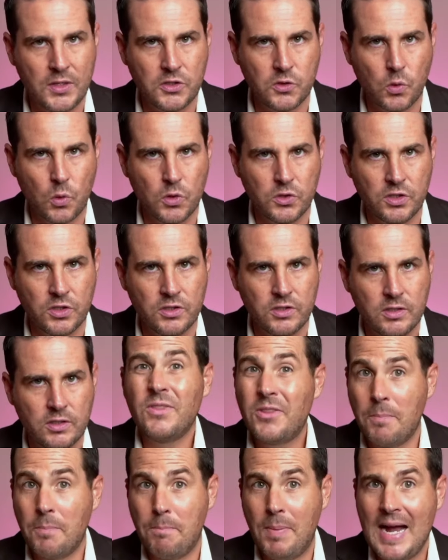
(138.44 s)
resources.
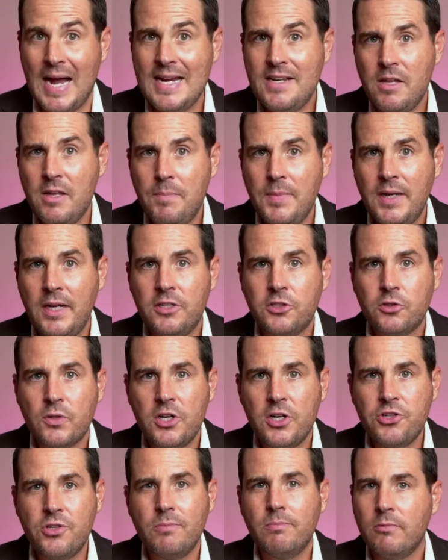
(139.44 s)
The Biden
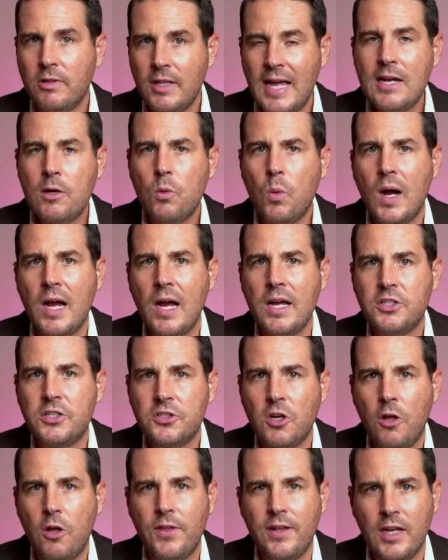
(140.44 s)
administration likewise
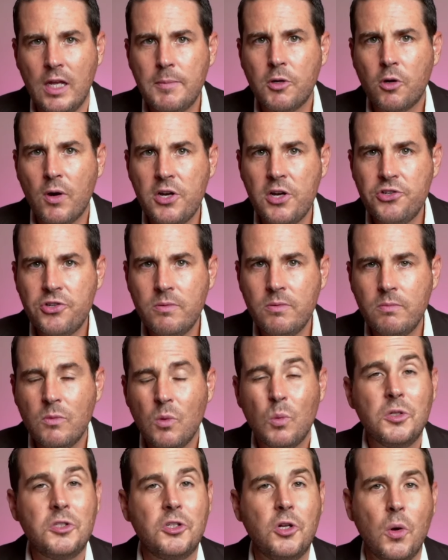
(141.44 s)
saw that
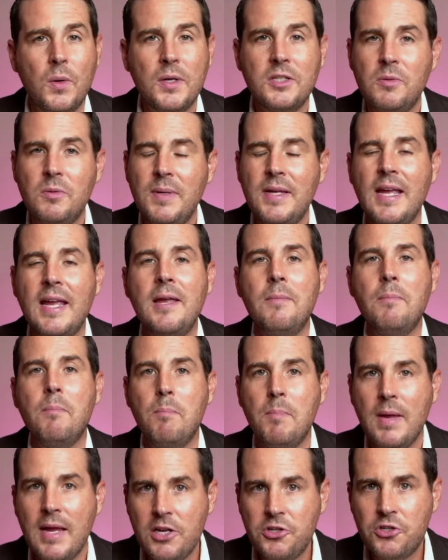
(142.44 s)
immigration was going to be a
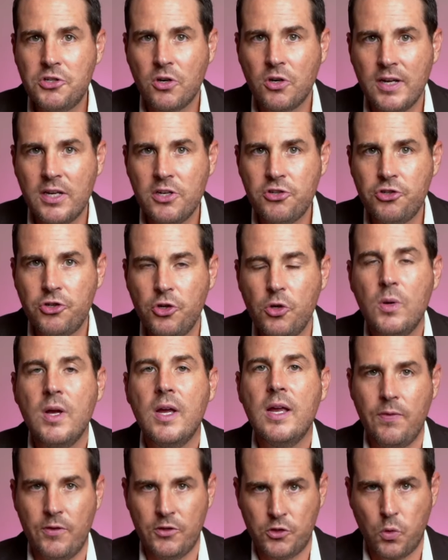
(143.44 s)
major issue
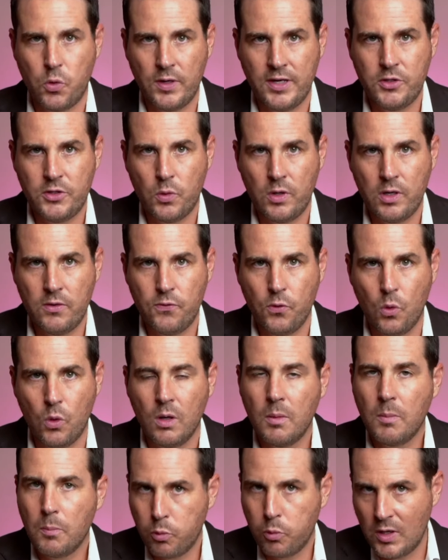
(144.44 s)
in the
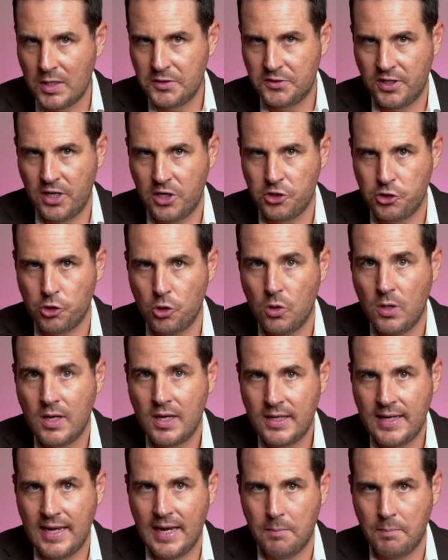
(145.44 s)
2024 presidential
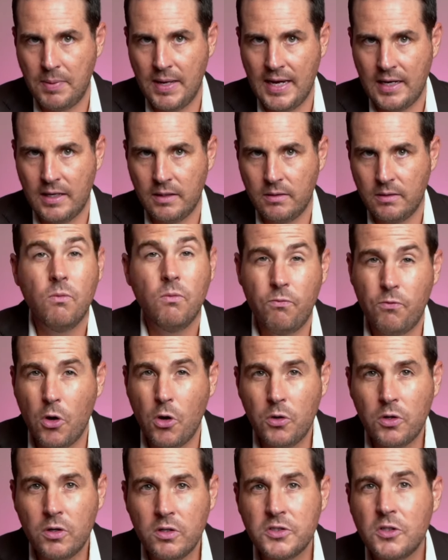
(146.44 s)
campaign.
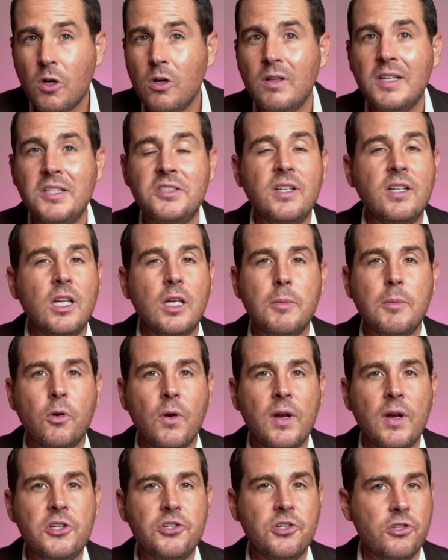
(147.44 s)
Voters are listing
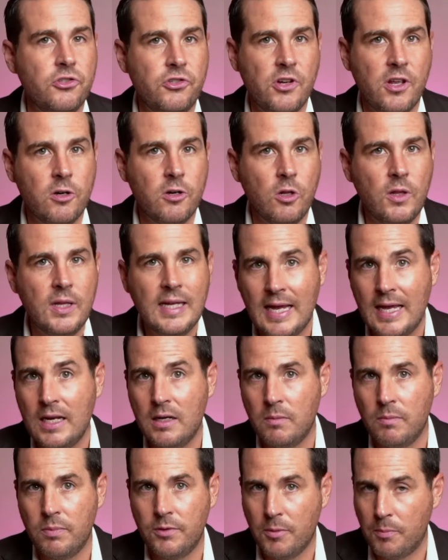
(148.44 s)
immigration generally
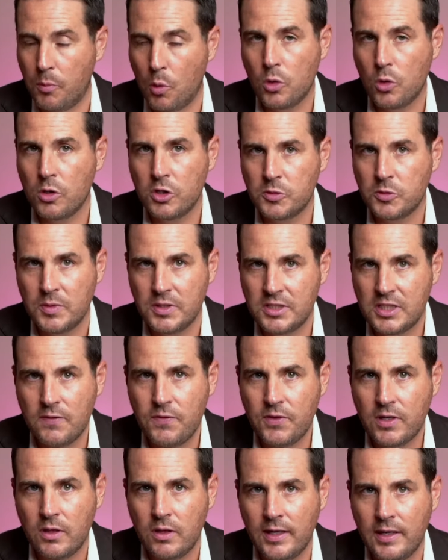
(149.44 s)
and the border
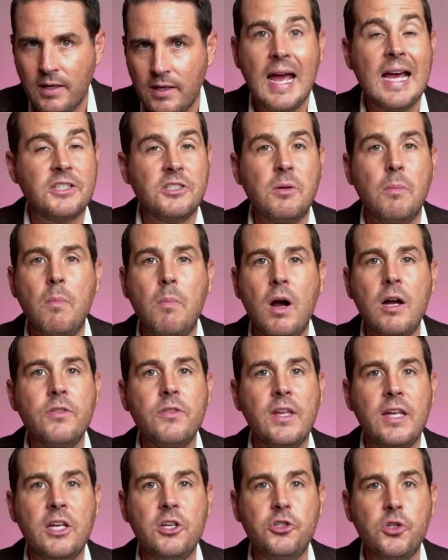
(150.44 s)
specifically as
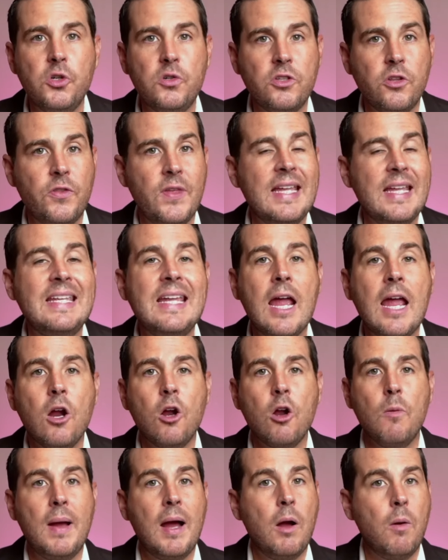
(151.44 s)
among the issues that they
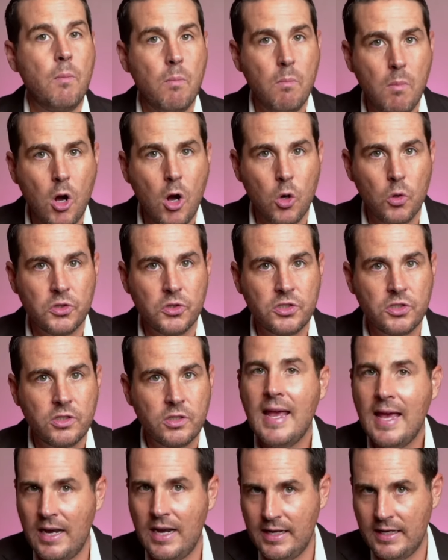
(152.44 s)
care about
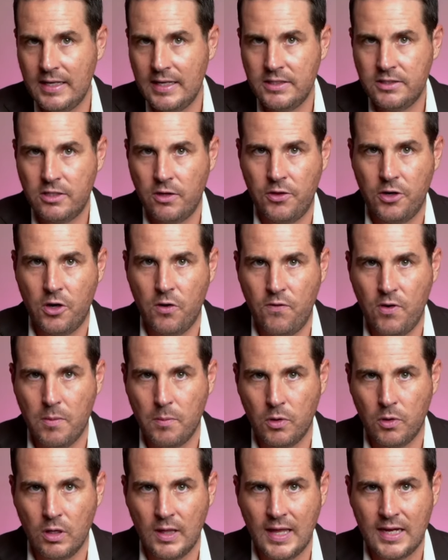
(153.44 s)
most heading into the
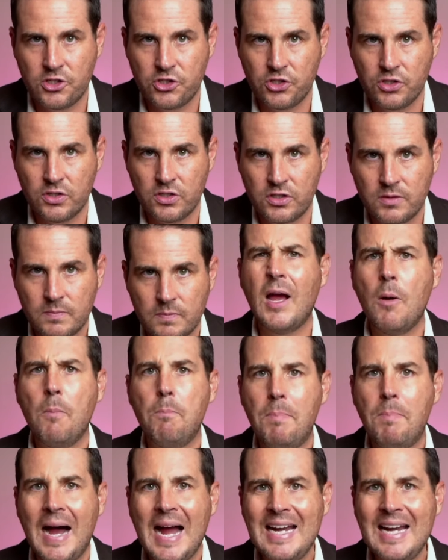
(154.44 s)
November elections. Now,
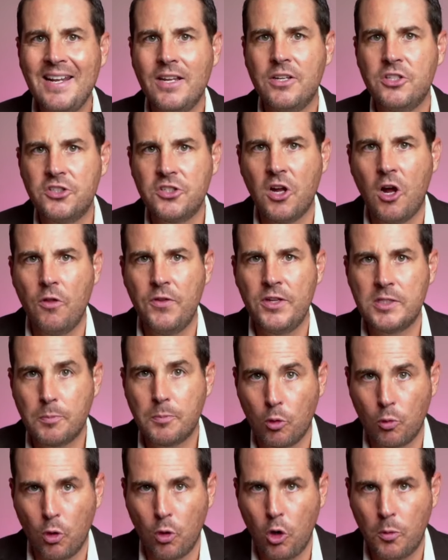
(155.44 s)
Biden saw this
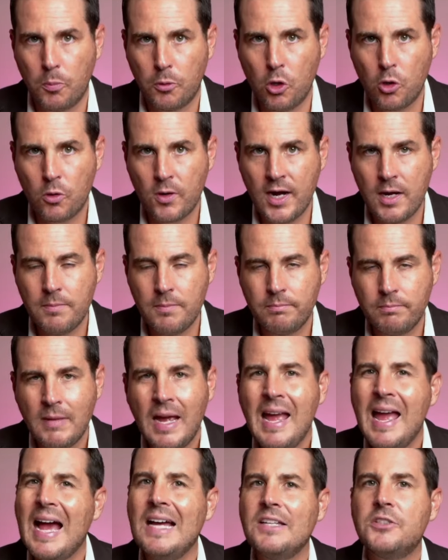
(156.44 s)
parole program
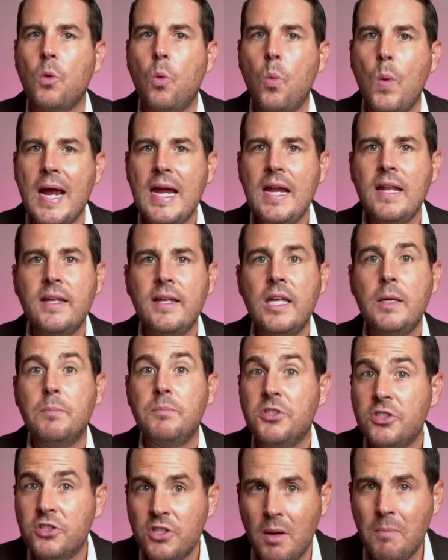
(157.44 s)
as a way to
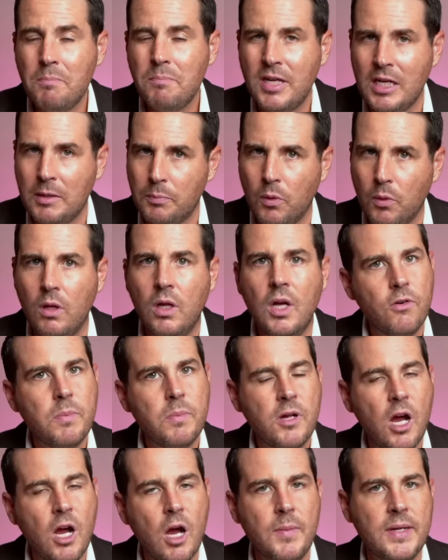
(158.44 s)
keep some people
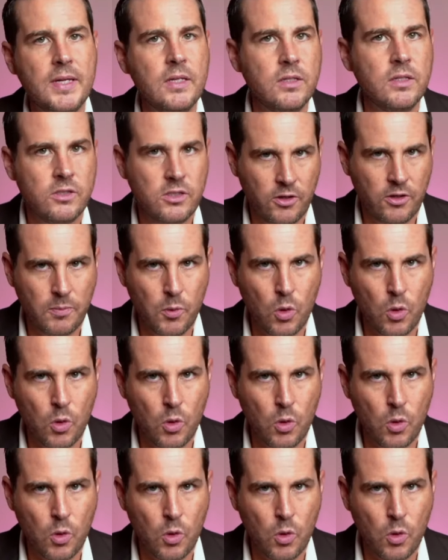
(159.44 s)
from coming to the